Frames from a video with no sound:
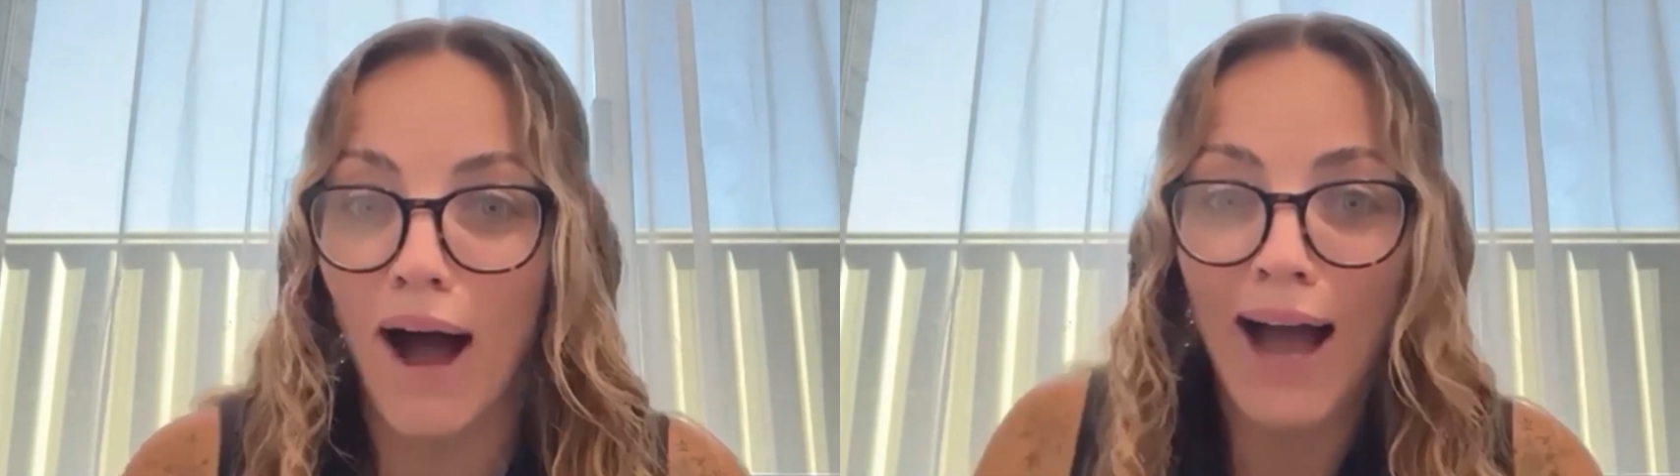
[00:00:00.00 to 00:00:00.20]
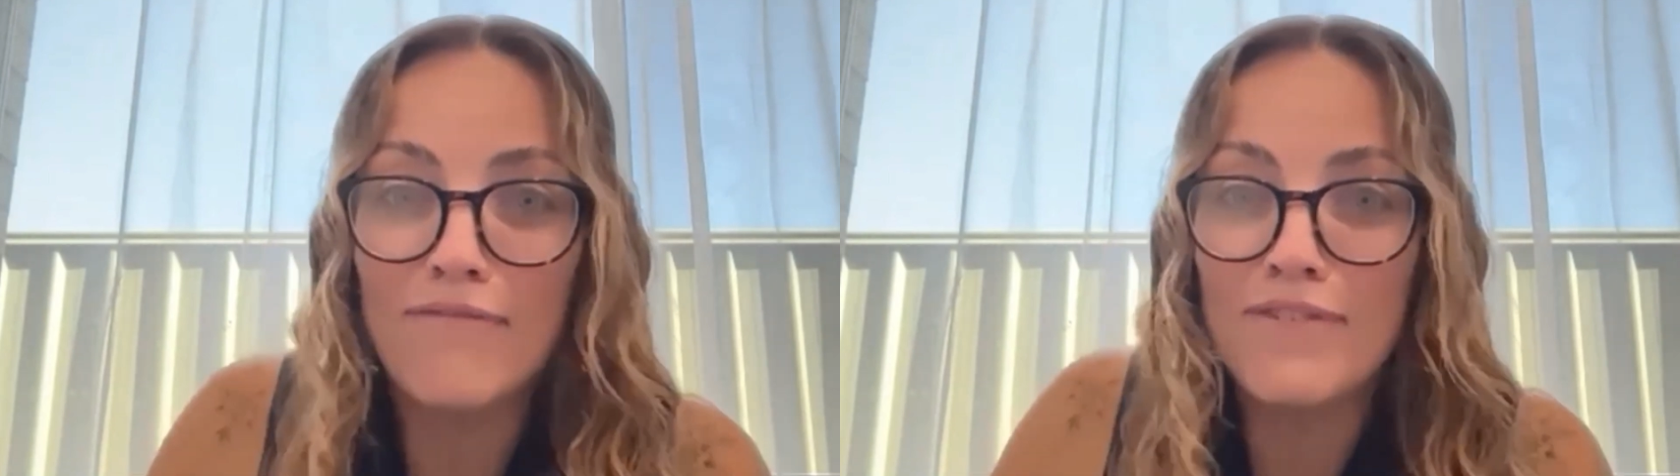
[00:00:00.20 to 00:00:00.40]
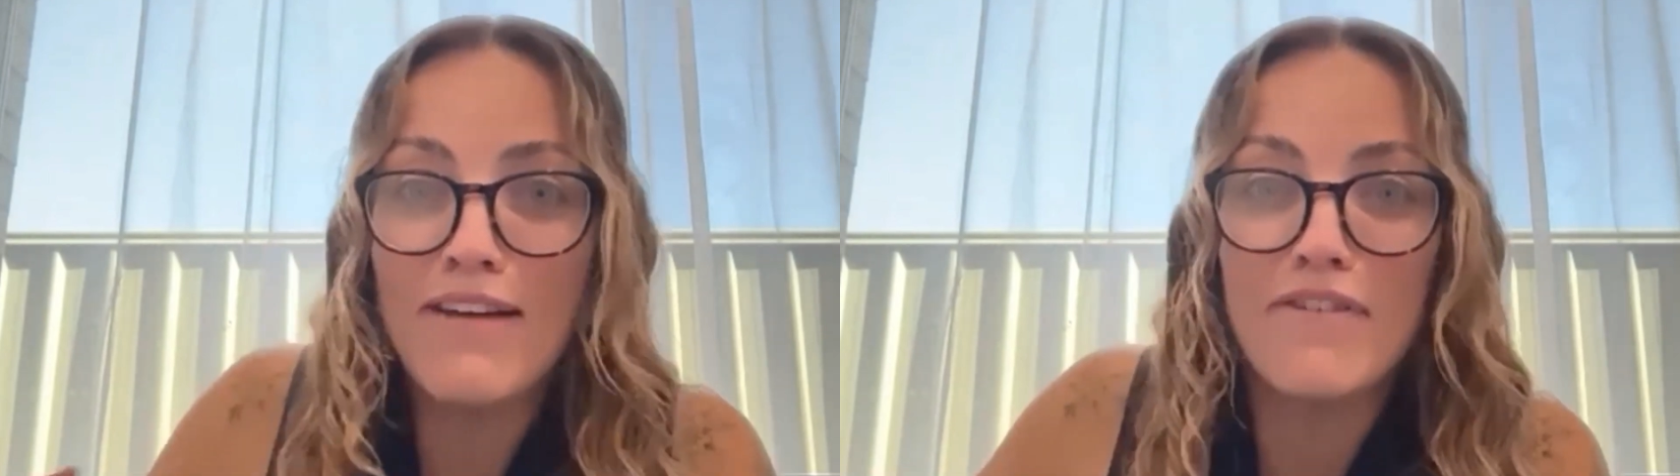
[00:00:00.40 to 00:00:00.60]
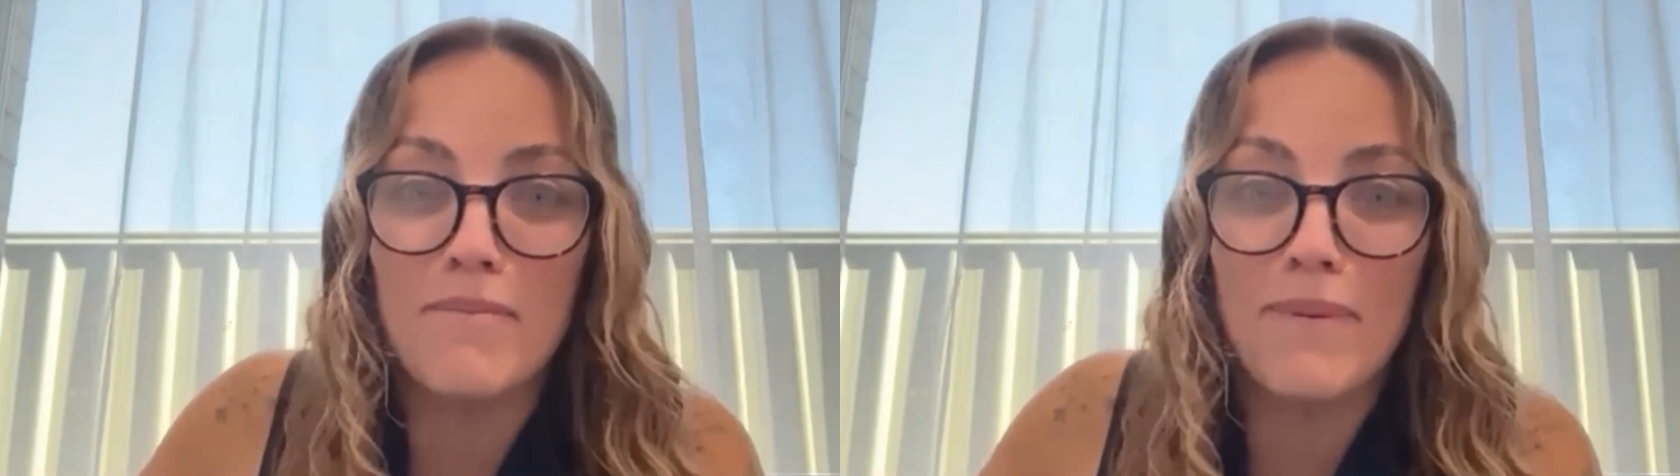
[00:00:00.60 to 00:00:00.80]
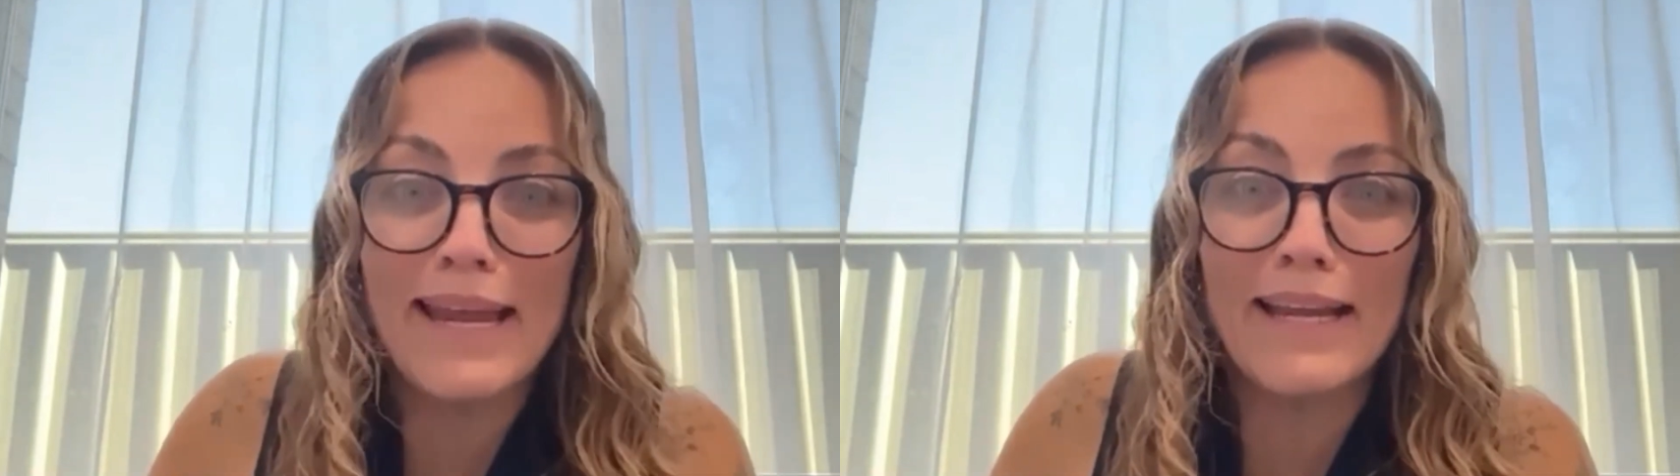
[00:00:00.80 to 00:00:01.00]
I've never
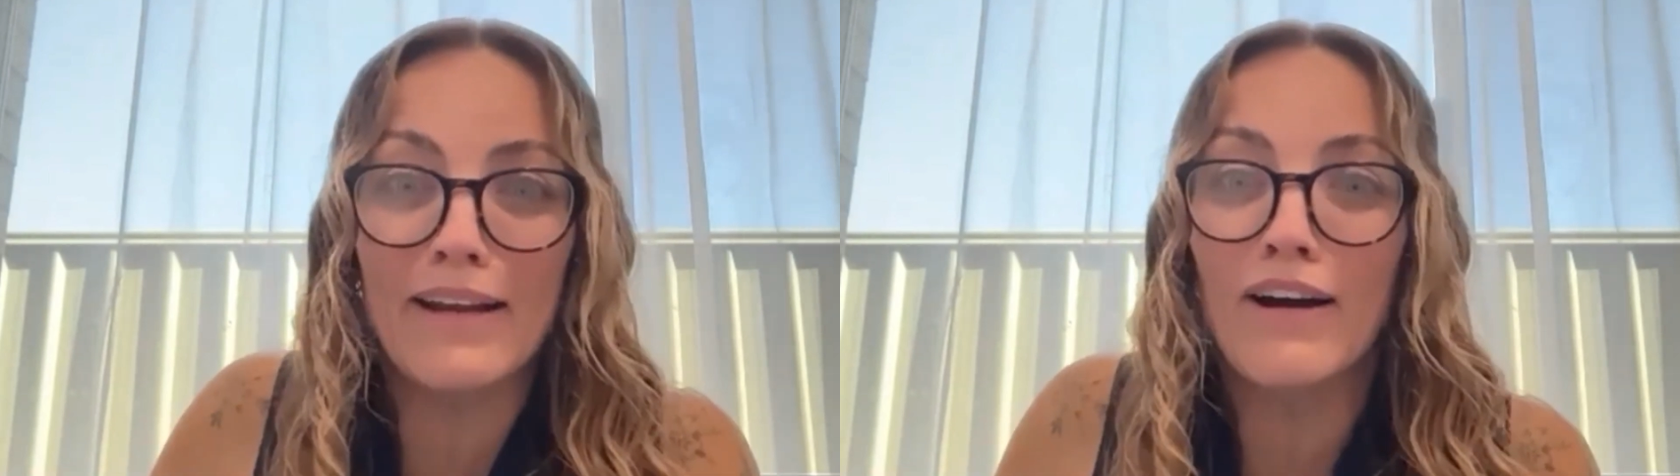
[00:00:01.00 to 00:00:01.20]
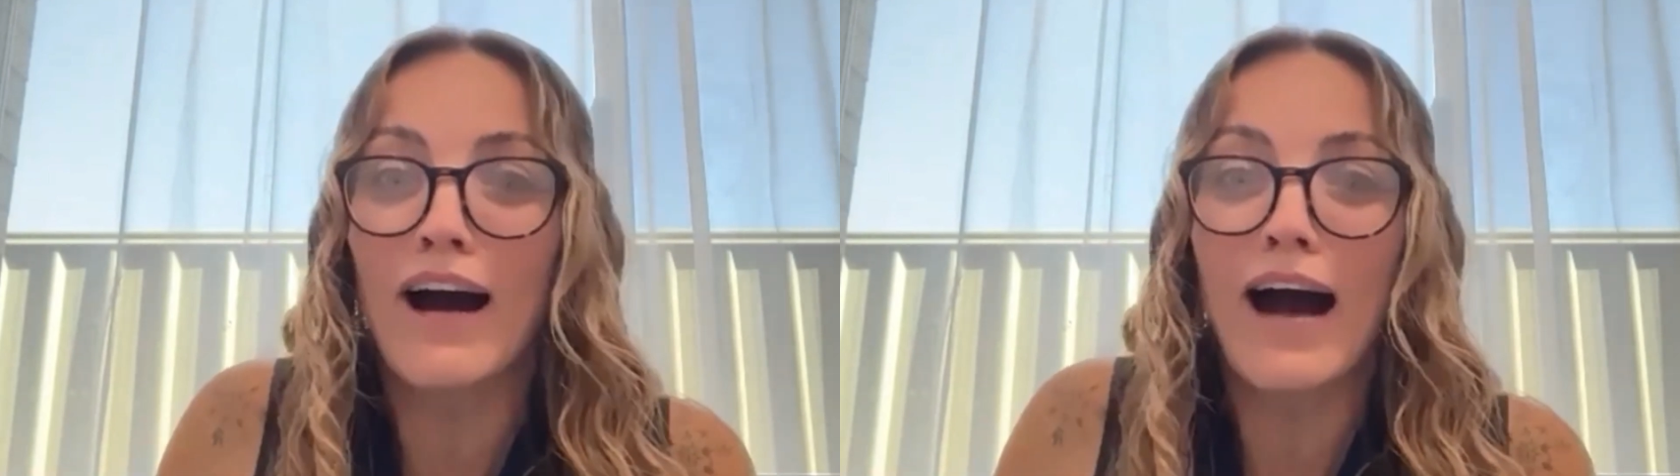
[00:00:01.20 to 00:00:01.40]
been